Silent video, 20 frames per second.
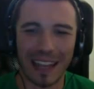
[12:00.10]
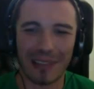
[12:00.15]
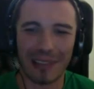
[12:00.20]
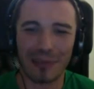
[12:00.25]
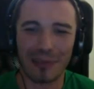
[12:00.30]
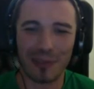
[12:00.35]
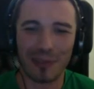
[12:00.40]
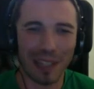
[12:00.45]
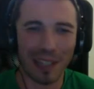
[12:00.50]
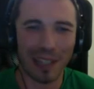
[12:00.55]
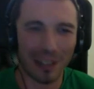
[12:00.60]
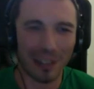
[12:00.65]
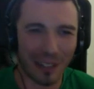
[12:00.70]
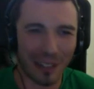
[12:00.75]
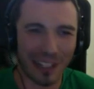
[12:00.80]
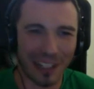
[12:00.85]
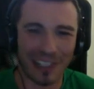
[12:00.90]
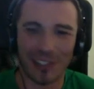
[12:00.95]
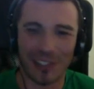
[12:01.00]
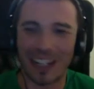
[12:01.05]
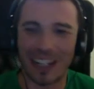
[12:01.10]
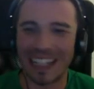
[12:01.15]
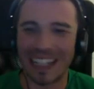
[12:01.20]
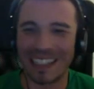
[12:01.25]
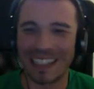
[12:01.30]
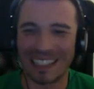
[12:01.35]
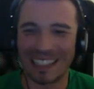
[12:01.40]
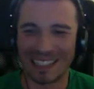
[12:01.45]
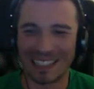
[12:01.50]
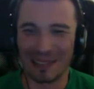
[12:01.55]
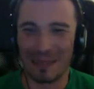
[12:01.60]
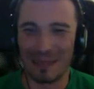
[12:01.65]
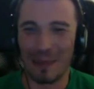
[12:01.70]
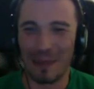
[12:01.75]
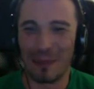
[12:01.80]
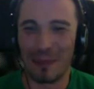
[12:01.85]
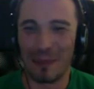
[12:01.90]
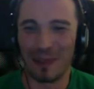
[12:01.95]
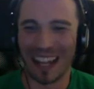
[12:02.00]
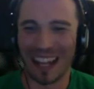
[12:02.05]
really know the nationalities of the people
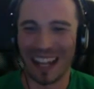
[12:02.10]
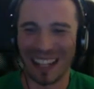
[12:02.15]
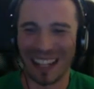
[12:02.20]
I'm